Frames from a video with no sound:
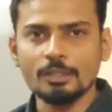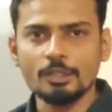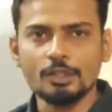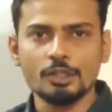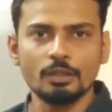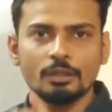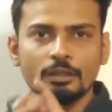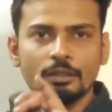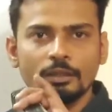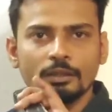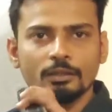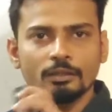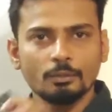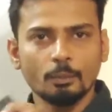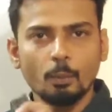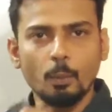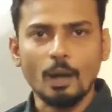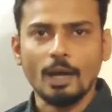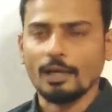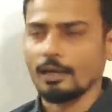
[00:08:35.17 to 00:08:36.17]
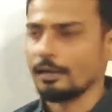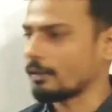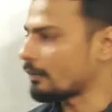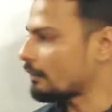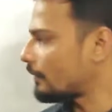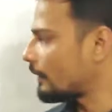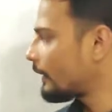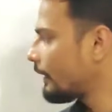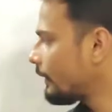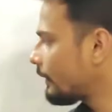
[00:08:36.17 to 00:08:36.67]
much?
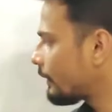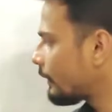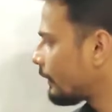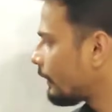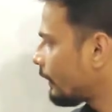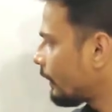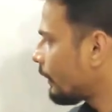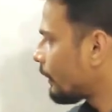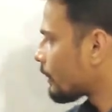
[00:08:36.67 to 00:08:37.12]
1, right?